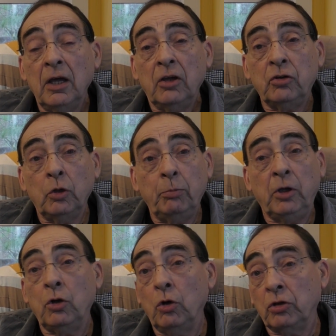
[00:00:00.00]
should be
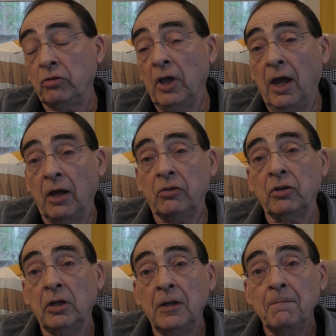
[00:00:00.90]
called a
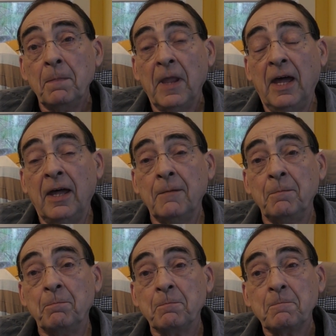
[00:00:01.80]
task
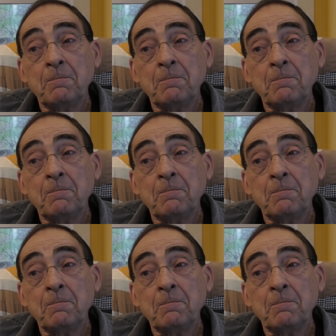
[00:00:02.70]
um,